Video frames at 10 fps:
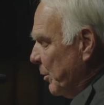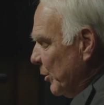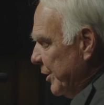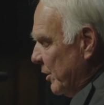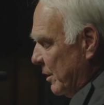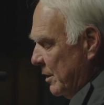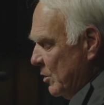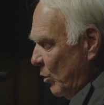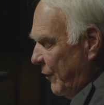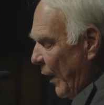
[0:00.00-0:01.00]
here
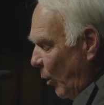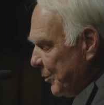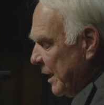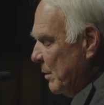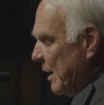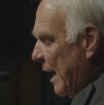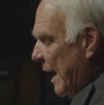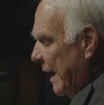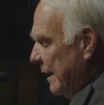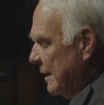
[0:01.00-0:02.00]
who have helped Kim and I,